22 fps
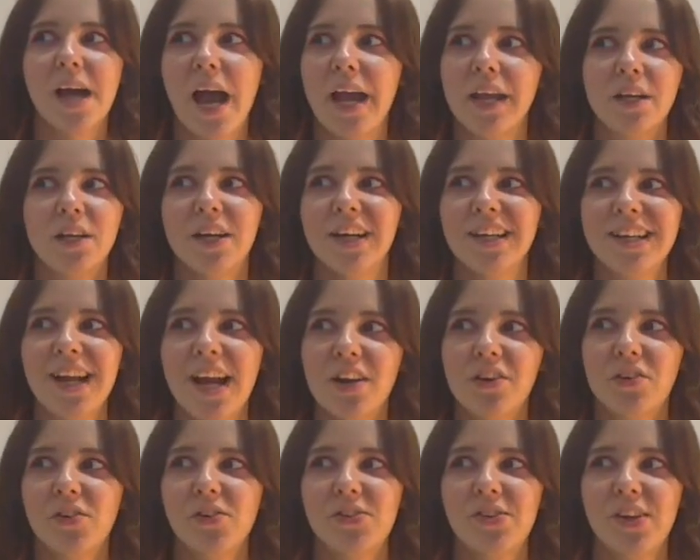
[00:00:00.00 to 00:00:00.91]
I couldn't
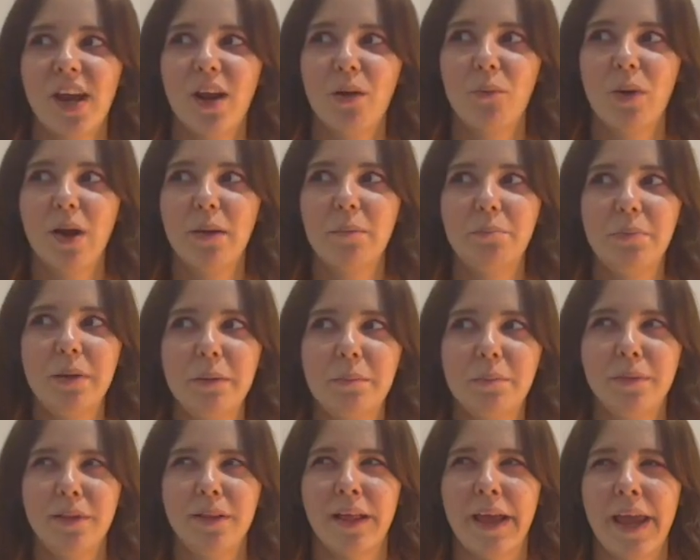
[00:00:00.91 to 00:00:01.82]
understand why
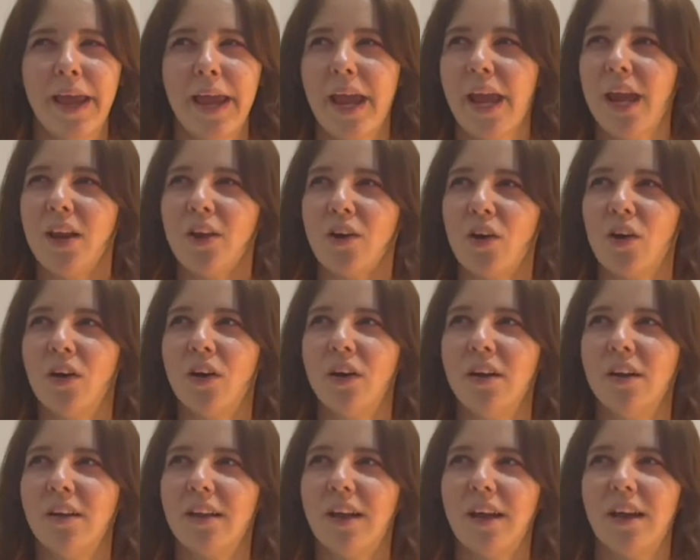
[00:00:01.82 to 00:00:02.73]
people hate
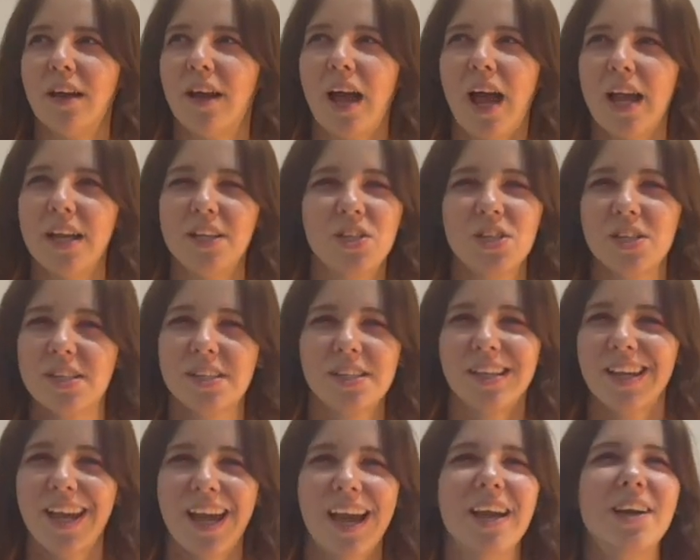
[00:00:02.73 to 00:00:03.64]
her I just
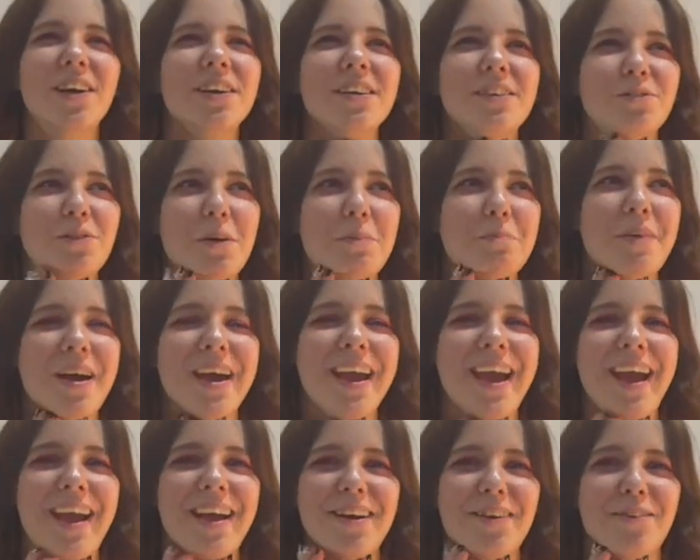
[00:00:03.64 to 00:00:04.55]
I couldn't wrap my
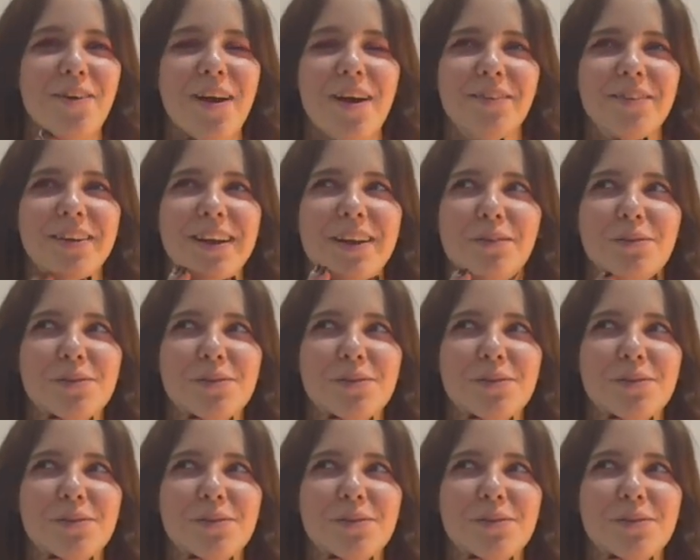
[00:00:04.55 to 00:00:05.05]
hand around it.